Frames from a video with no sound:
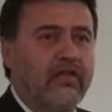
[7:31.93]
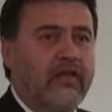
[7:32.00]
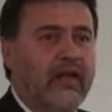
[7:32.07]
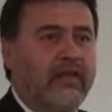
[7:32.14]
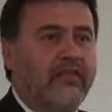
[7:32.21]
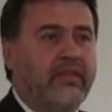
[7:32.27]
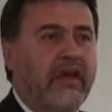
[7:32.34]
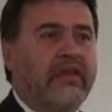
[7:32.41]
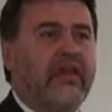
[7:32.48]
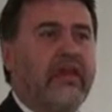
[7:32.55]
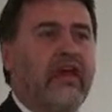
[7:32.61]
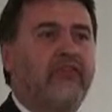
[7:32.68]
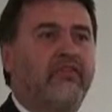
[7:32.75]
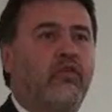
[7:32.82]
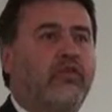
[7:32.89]
that they don't
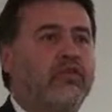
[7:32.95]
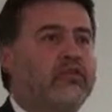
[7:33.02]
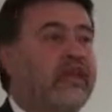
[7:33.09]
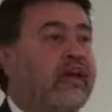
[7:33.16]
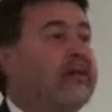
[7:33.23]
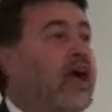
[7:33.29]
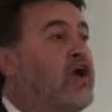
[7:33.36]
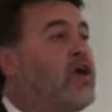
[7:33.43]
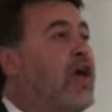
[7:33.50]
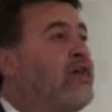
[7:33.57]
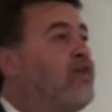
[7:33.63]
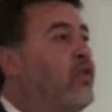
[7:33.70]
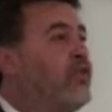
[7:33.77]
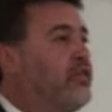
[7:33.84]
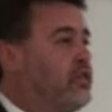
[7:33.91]
have
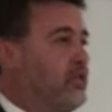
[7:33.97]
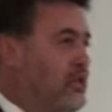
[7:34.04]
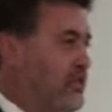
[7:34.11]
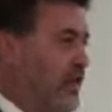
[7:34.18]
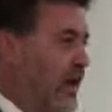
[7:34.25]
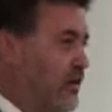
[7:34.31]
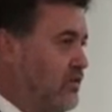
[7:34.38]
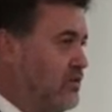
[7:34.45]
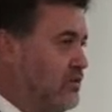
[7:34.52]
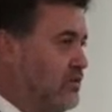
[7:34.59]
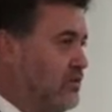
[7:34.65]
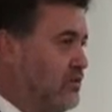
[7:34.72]
all the details.